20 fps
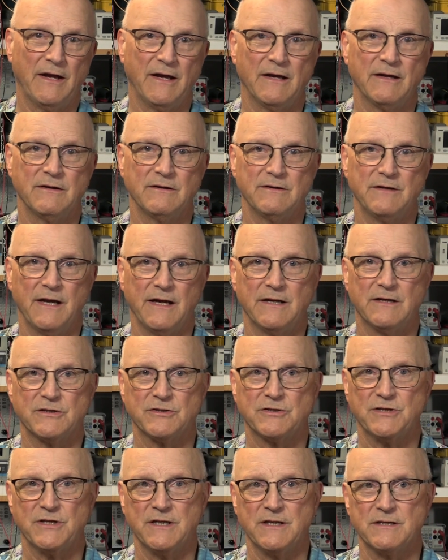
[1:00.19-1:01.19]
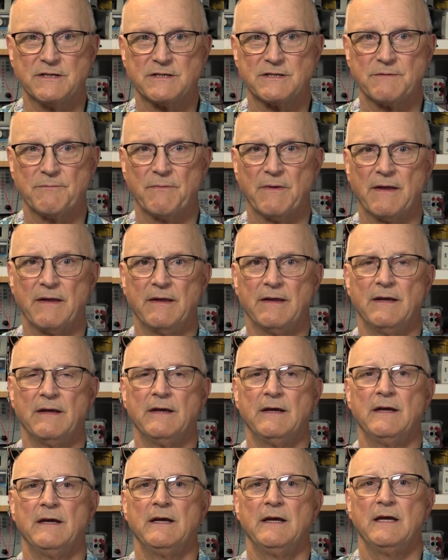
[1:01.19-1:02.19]
and data sheets.
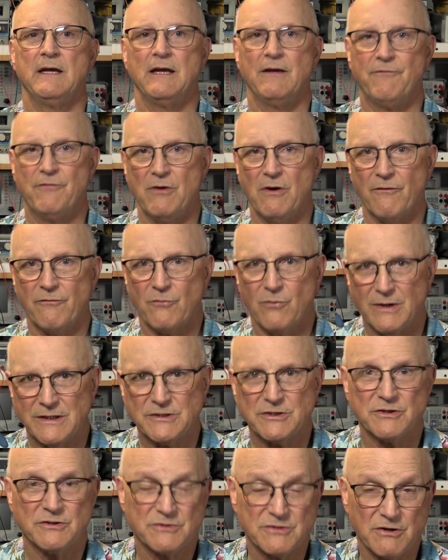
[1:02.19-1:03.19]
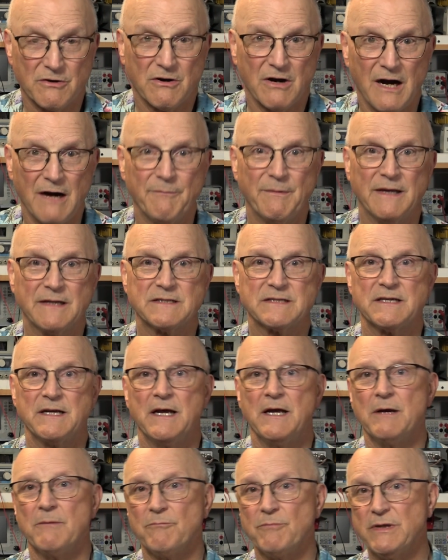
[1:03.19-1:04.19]
If you have questions or comments,
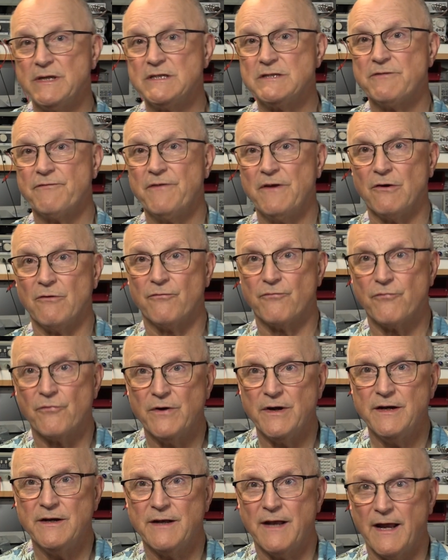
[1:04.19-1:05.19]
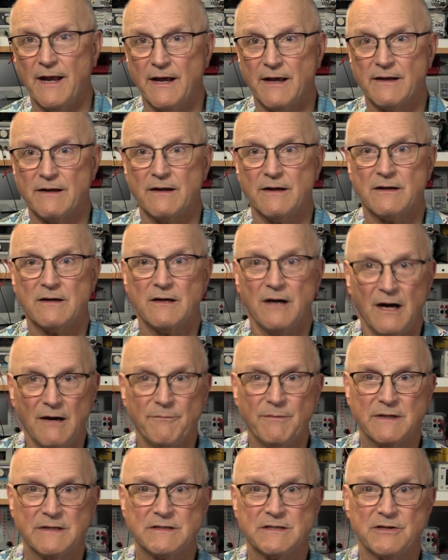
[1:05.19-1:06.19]
please feel free to add a
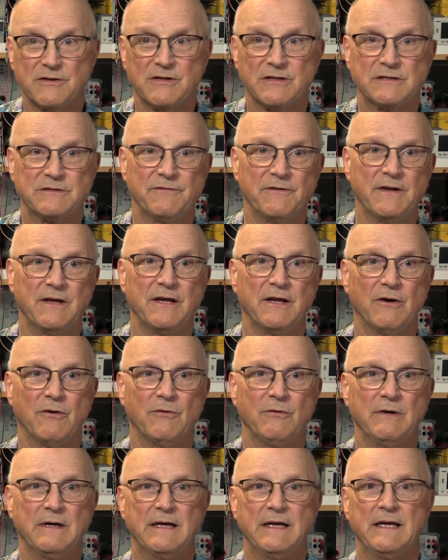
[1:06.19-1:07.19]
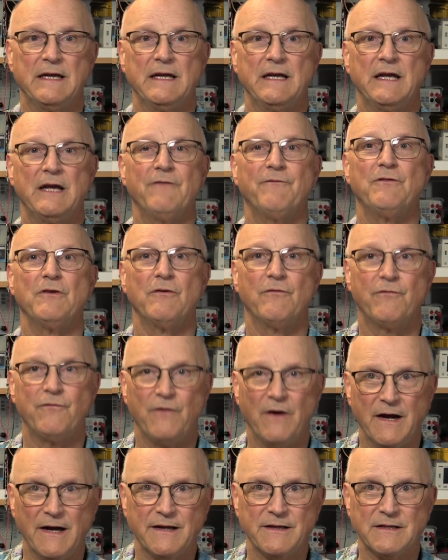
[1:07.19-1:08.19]
comment to this video. If you
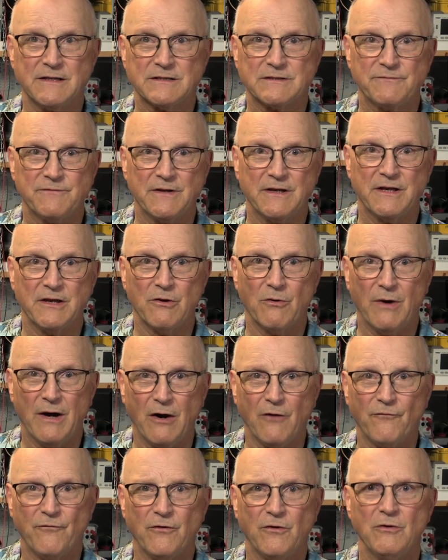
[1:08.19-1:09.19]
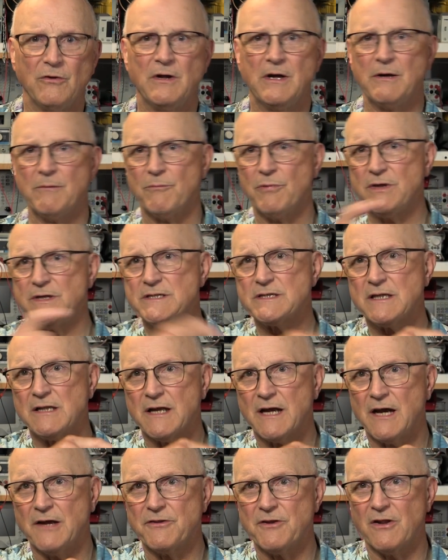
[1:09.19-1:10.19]
find this video helpful, please
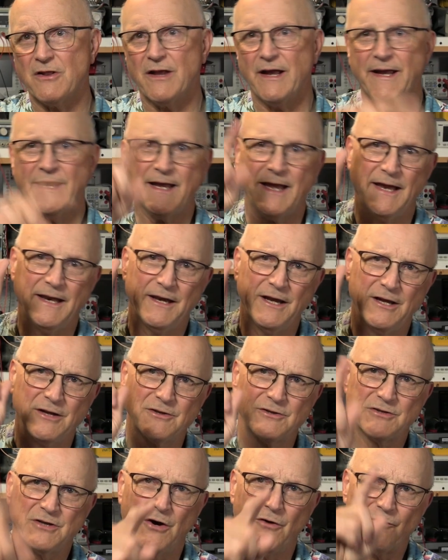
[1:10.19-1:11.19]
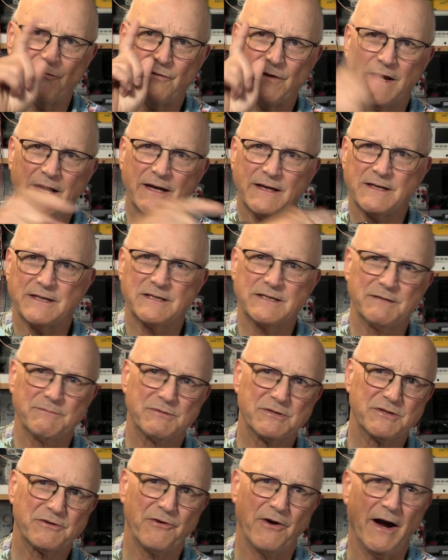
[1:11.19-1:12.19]
click on the like and don't forget to
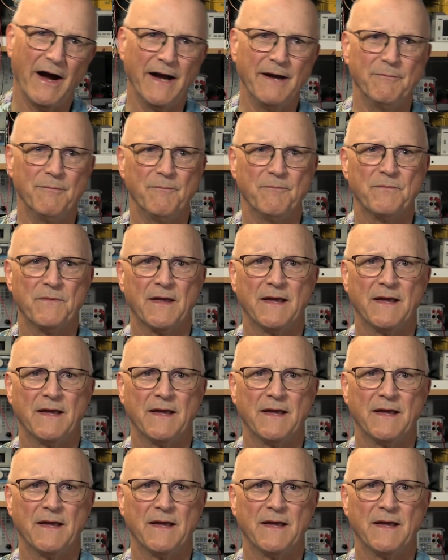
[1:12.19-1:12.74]
subscribe.